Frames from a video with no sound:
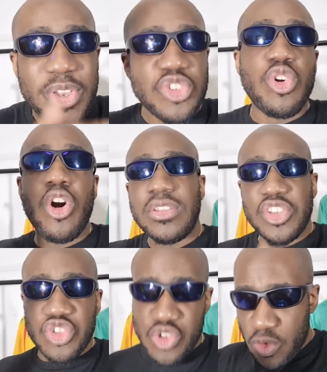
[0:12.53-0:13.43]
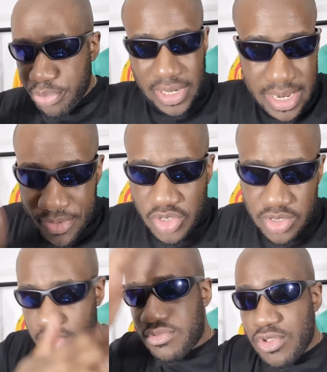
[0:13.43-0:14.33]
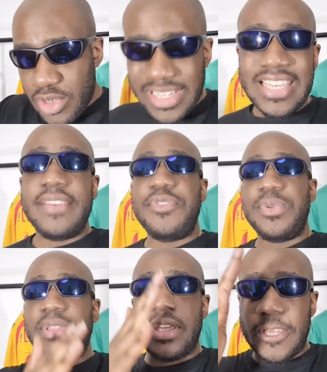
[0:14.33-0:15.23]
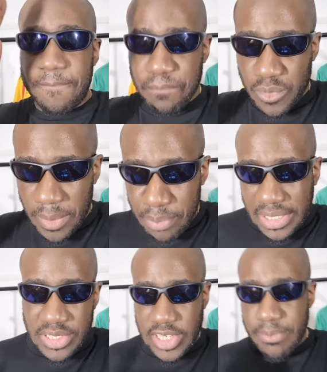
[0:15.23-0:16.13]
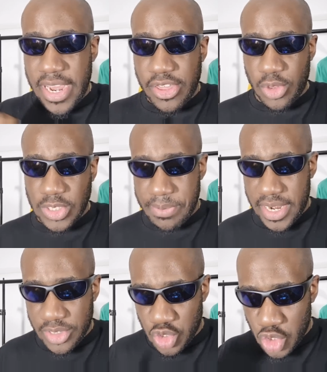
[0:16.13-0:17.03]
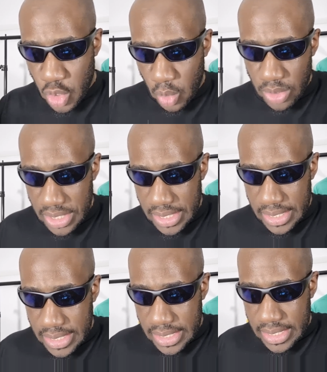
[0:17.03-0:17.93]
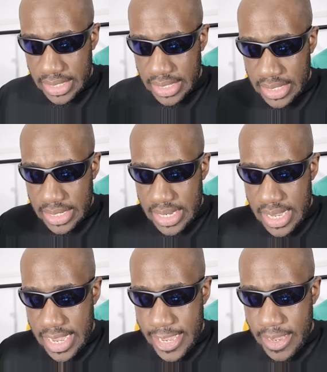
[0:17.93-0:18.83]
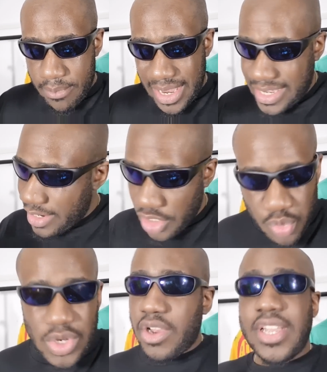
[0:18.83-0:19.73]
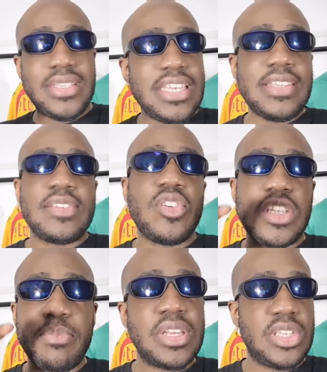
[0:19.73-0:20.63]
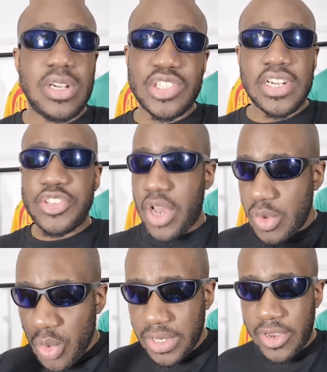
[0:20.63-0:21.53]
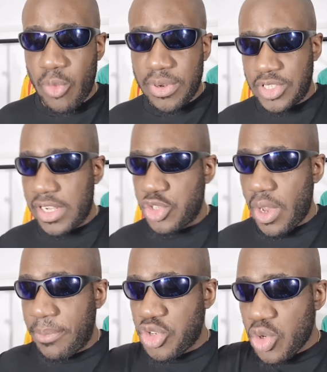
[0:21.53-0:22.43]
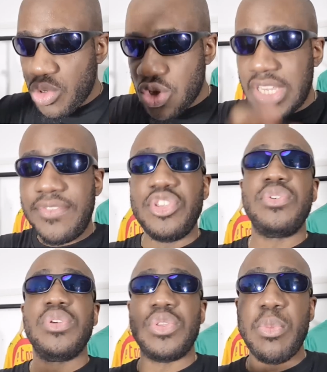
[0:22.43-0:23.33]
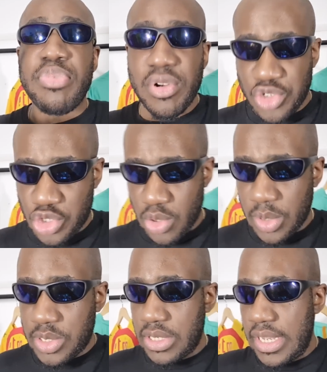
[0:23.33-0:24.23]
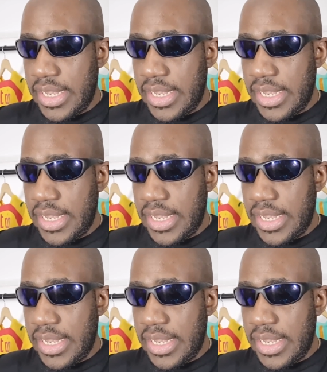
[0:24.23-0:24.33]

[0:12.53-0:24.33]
ways to cut this through, but let me just give you the basics and my thoughts about it. So, again, because this is not a political channel, so I don't want to go political, so I'm just going to just give you the broad strokes.